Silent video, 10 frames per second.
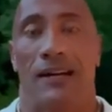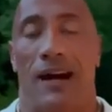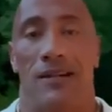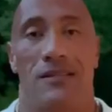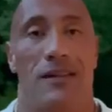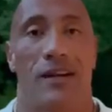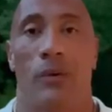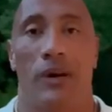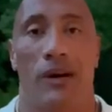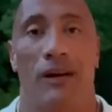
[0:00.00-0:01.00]
guys,
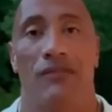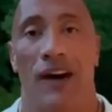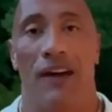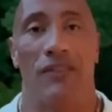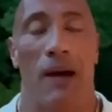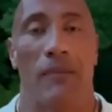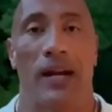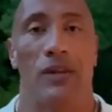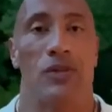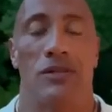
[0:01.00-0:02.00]
here we are, five
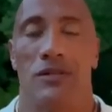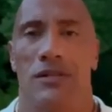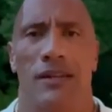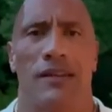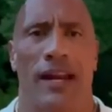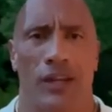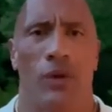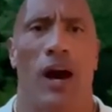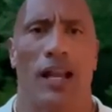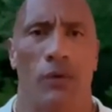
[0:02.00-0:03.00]
nominations.
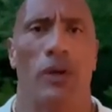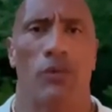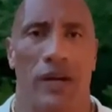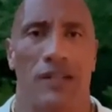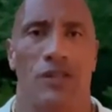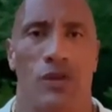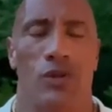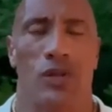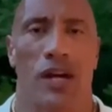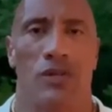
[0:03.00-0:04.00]
Thank you, Hollywood Critics
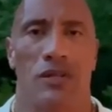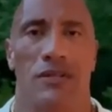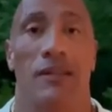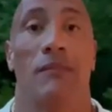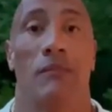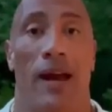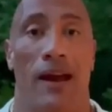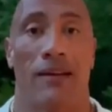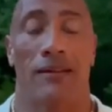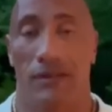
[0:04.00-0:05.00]
Association,
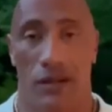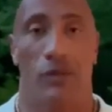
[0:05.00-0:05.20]
and